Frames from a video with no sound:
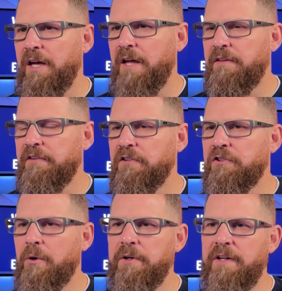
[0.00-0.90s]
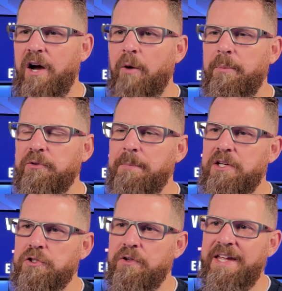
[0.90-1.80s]
And this is going to help us
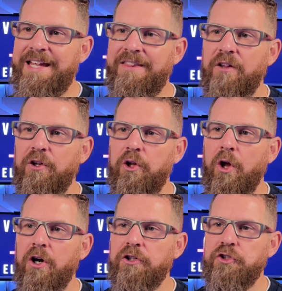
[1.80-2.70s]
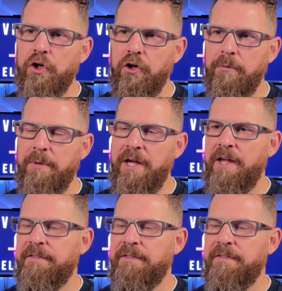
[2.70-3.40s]
make sure that in the long term